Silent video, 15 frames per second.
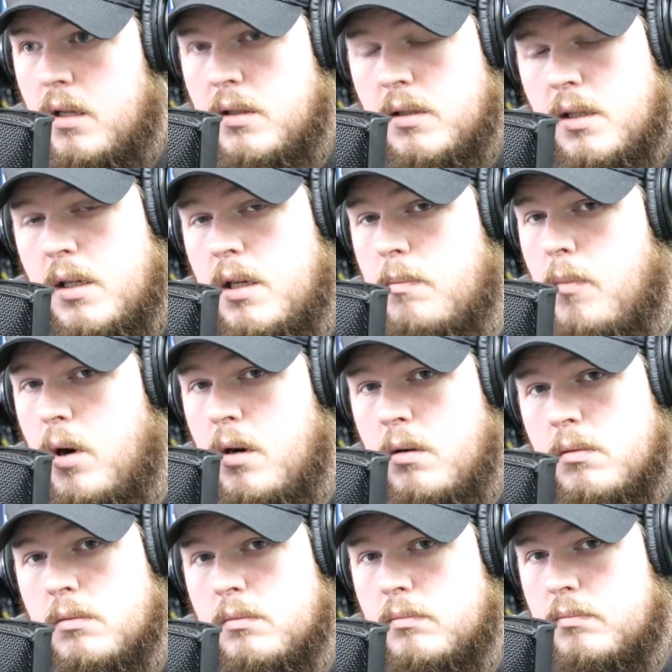see you
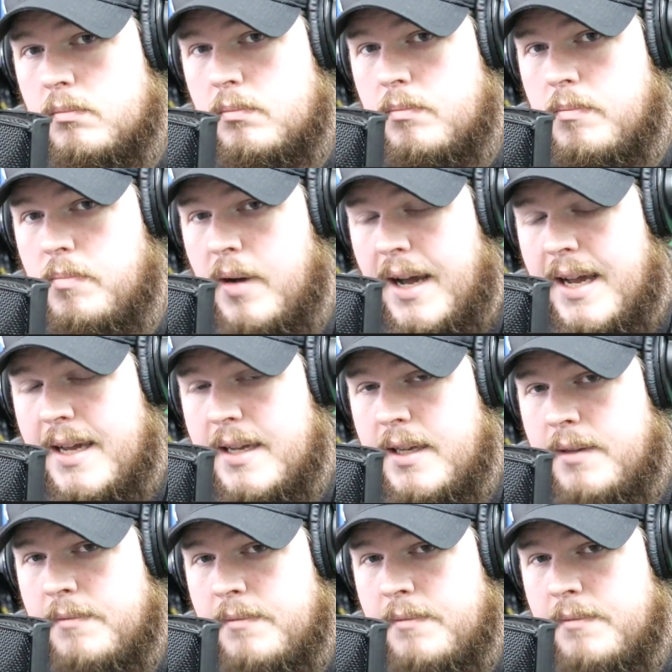tomorrow. Bye.